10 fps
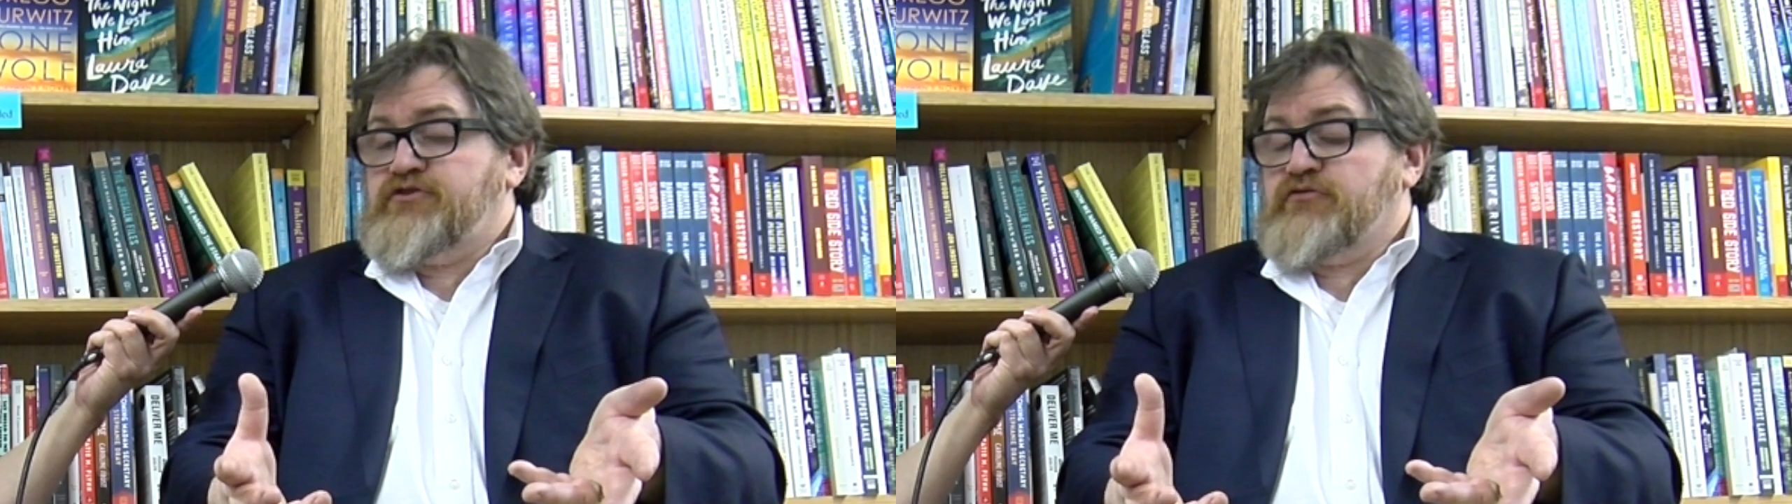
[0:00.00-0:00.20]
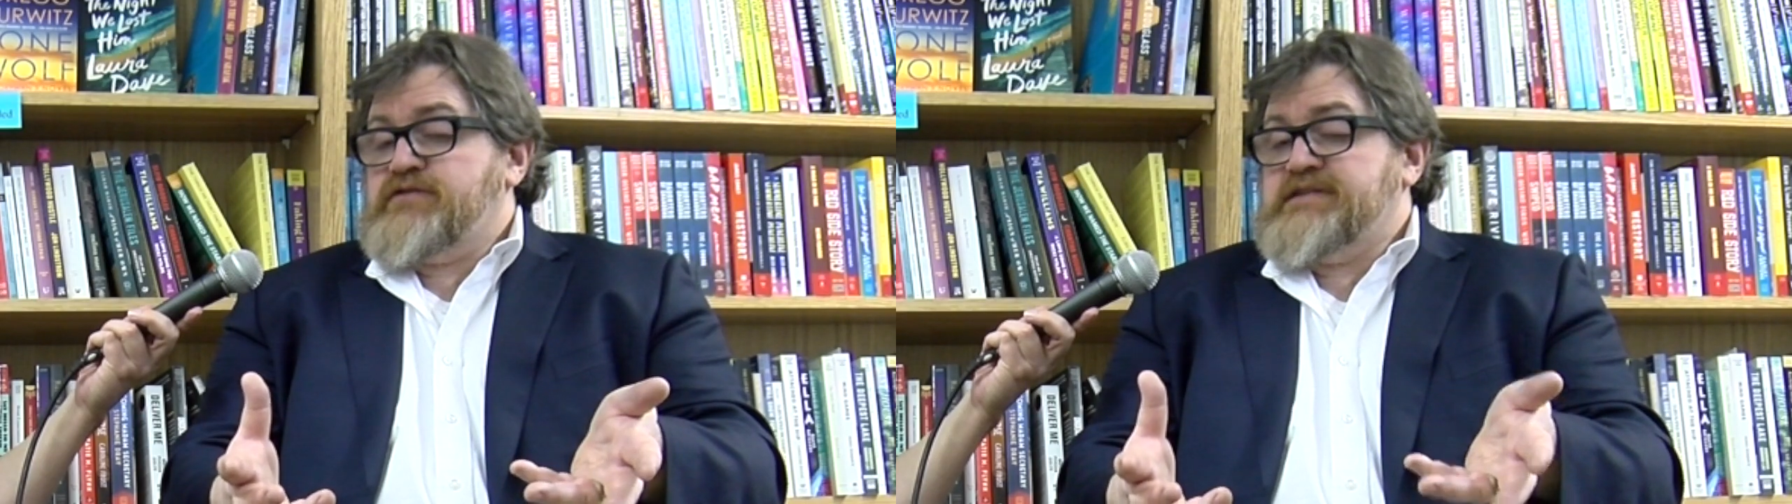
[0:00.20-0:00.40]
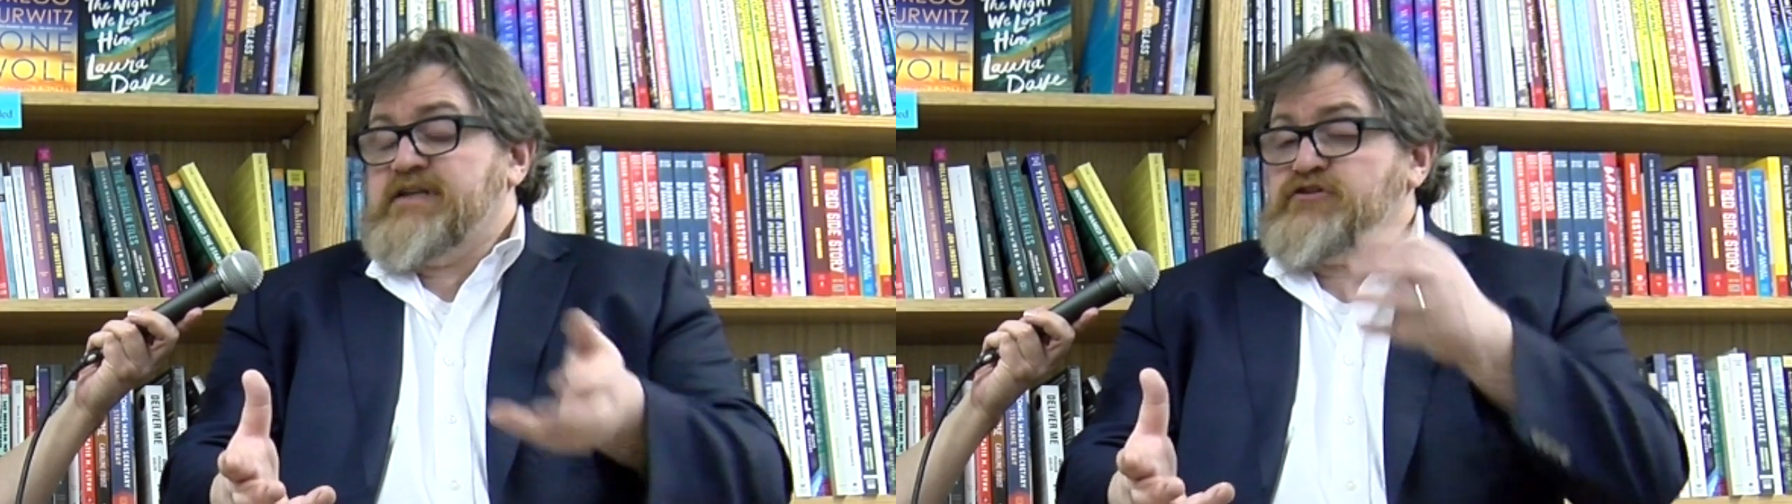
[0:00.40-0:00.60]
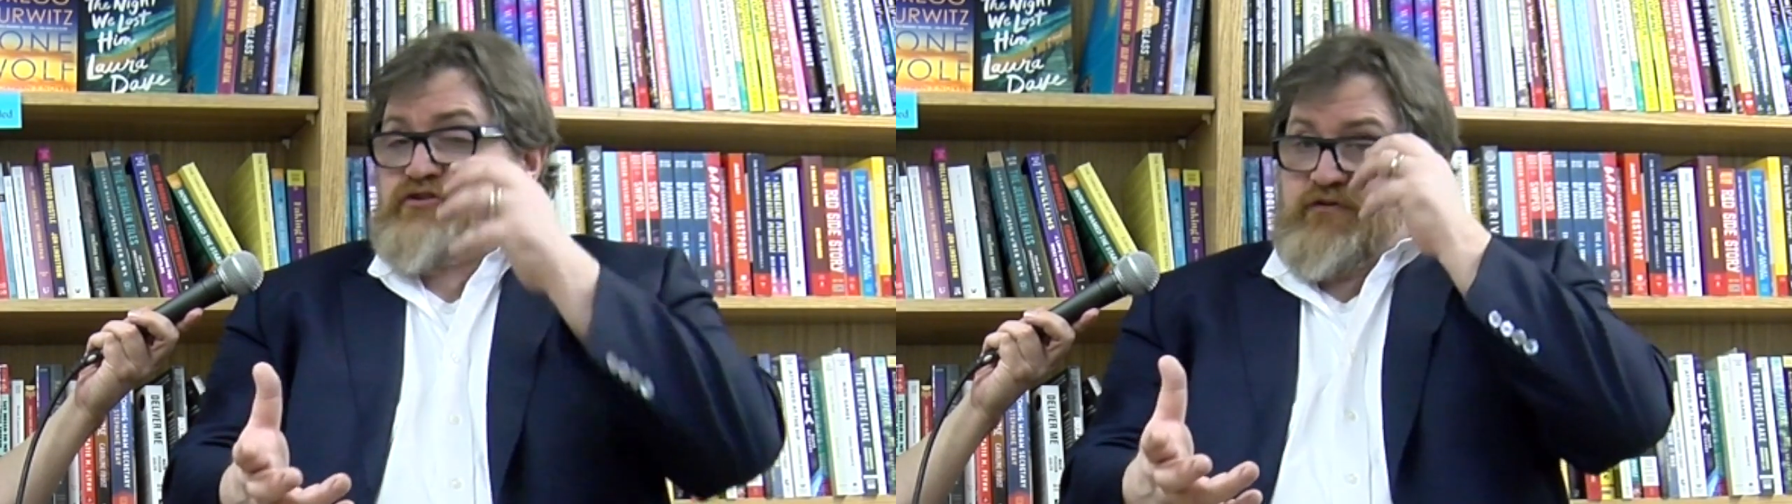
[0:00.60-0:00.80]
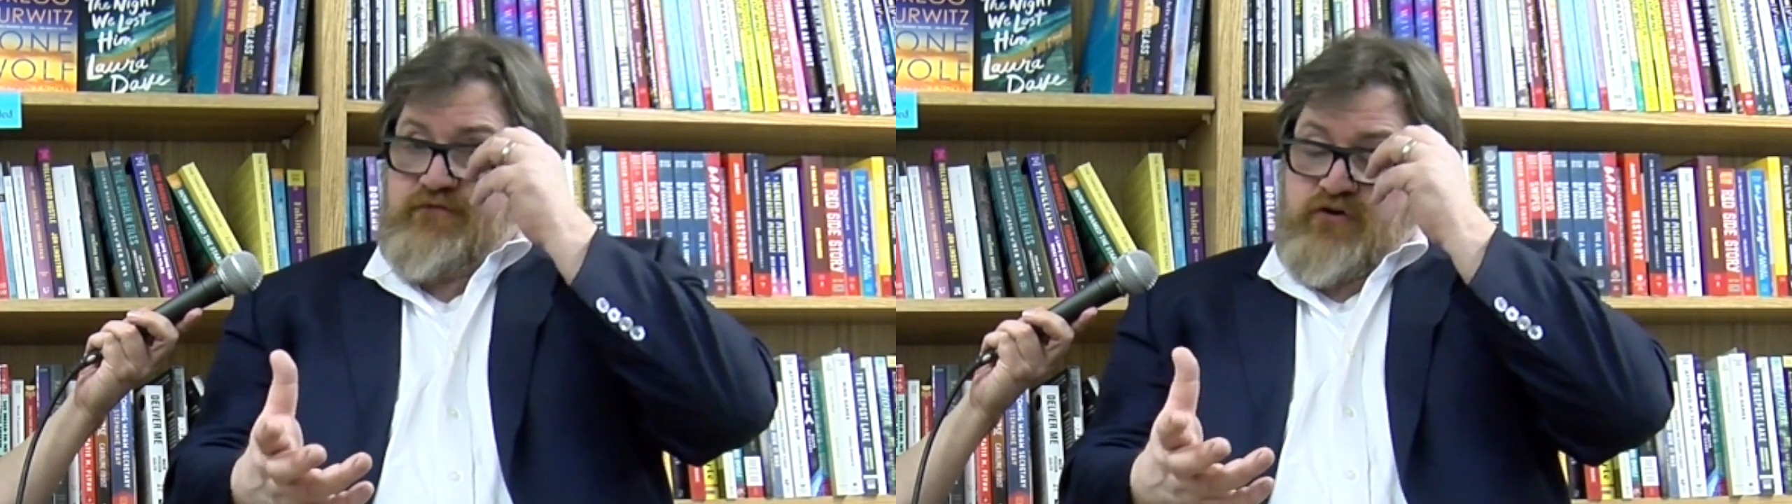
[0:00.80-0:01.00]
children's
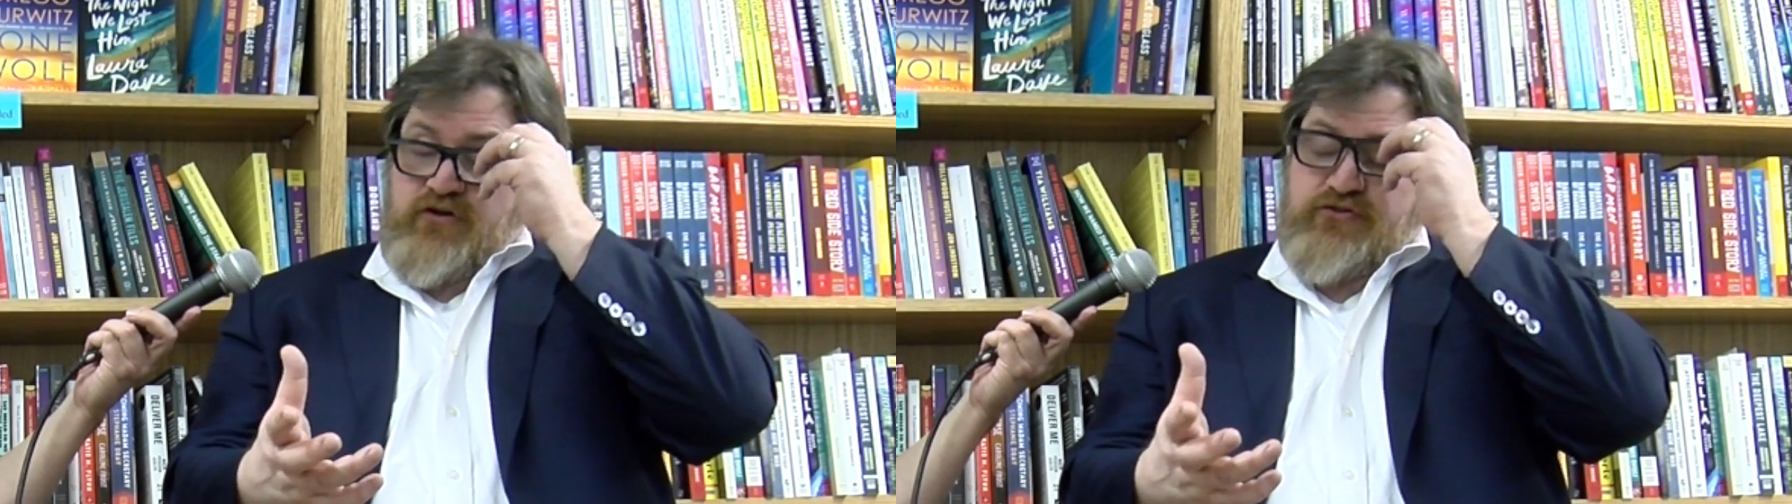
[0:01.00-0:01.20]
literature, for a